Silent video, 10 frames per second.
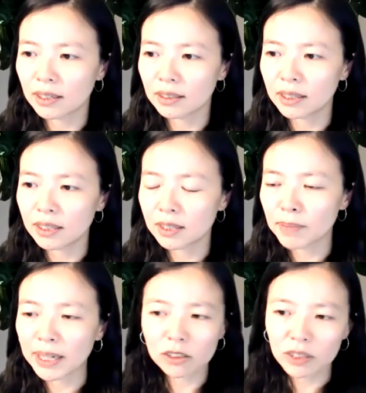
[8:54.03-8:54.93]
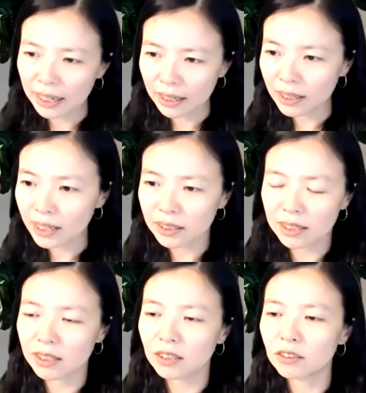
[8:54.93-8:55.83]
these modeling techniques
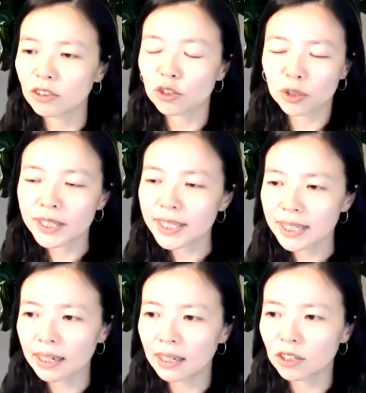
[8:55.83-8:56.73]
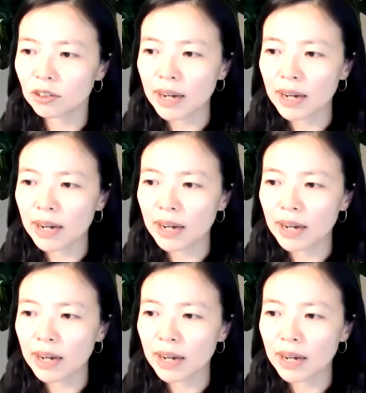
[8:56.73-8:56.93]
is going to translate into